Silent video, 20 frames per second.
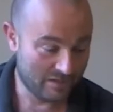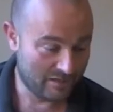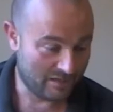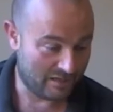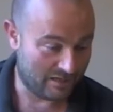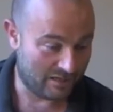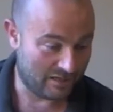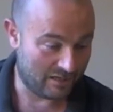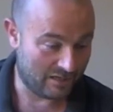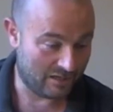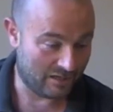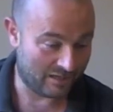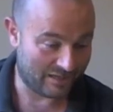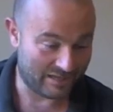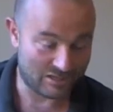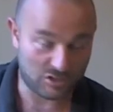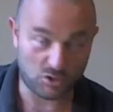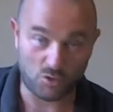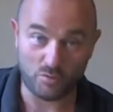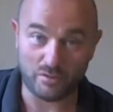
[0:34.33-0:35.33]
I
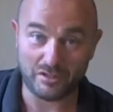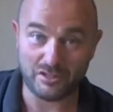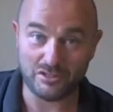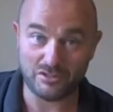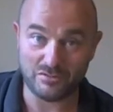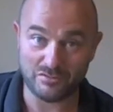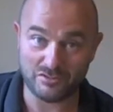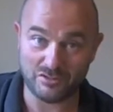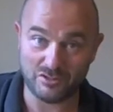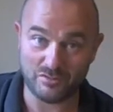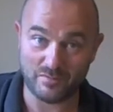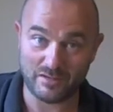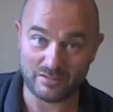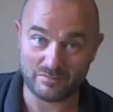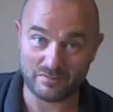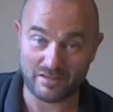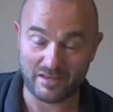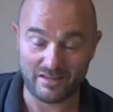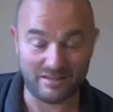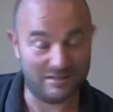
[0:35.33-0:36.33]
guess all we can do is do the best
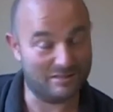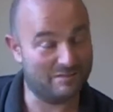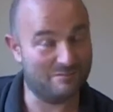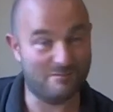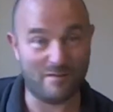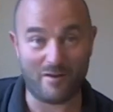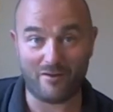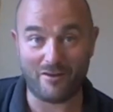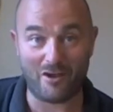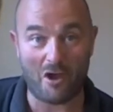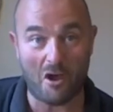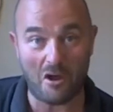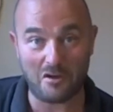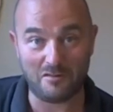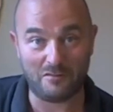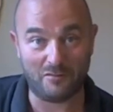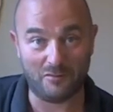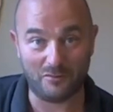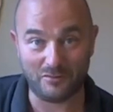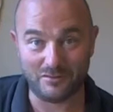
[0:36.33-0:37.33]
we can. It's very odd
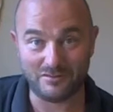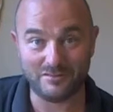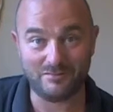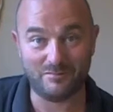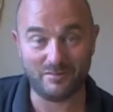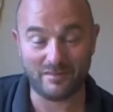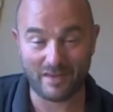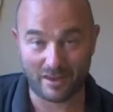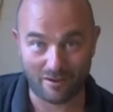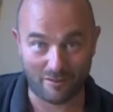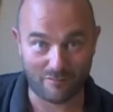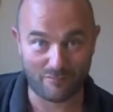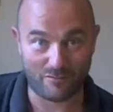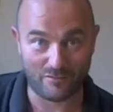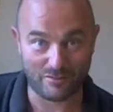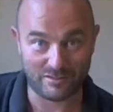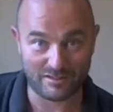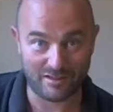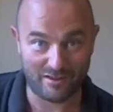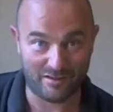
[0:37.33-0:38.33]
for us. We had our
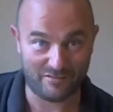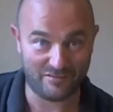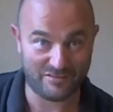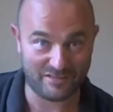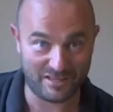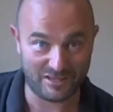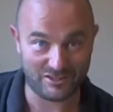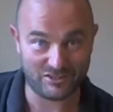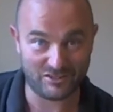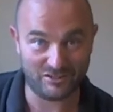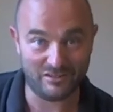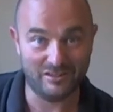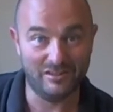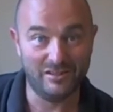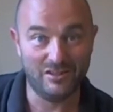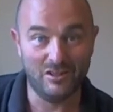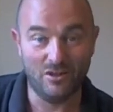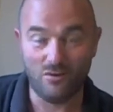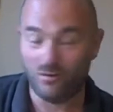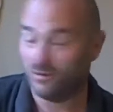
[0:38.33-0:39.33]
first live session,
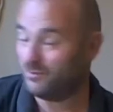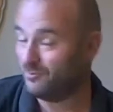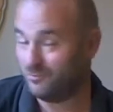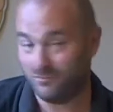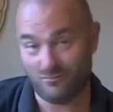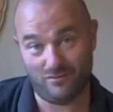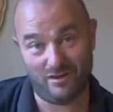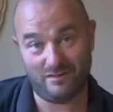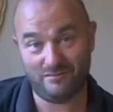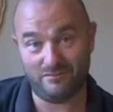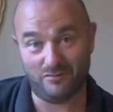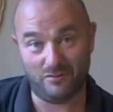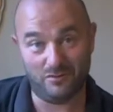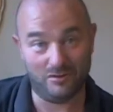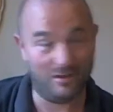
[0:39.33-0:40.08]
which was great fun.